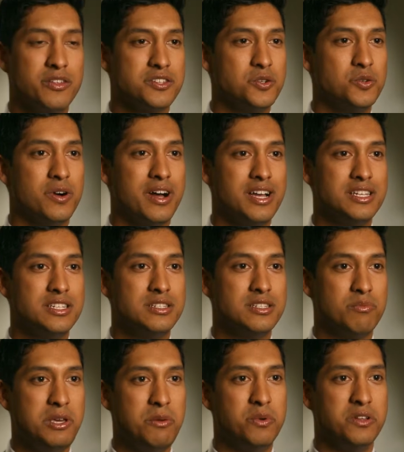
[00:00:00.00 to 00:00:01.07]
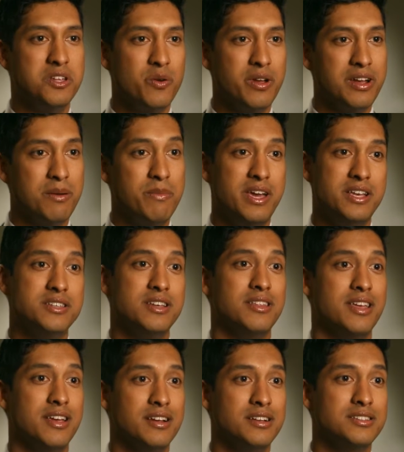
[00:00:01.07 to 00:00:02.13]
school has people doing amazing
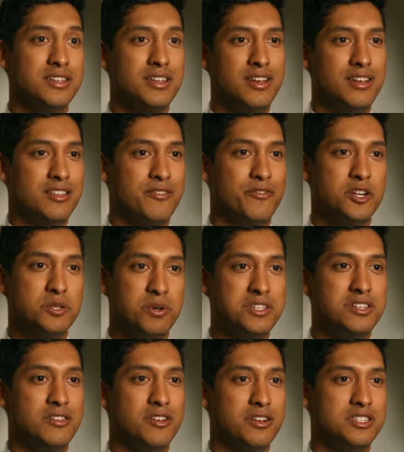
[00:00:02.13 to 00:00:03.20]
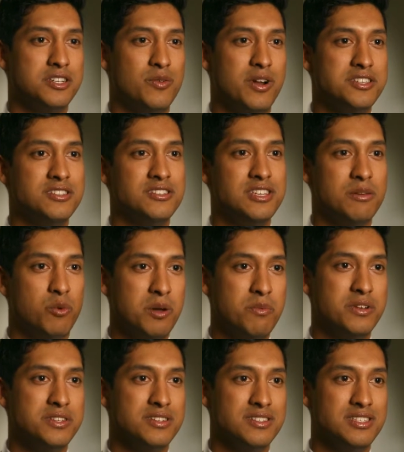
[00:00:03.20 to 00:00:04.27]
things. The first place to look is the residency
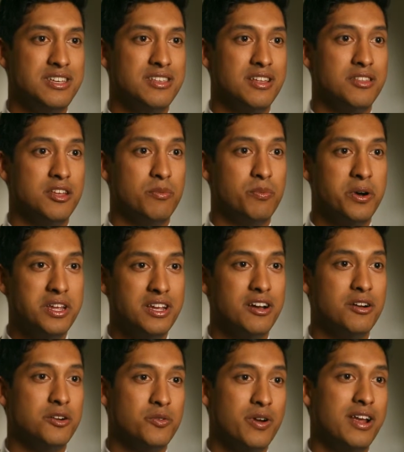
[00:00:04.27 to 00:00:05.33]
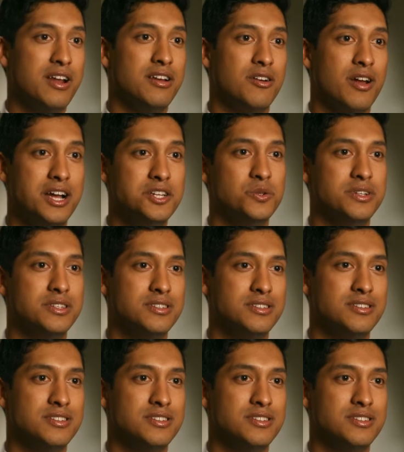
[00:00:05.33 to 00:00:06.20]
appointments and see that they're putting out great graduates.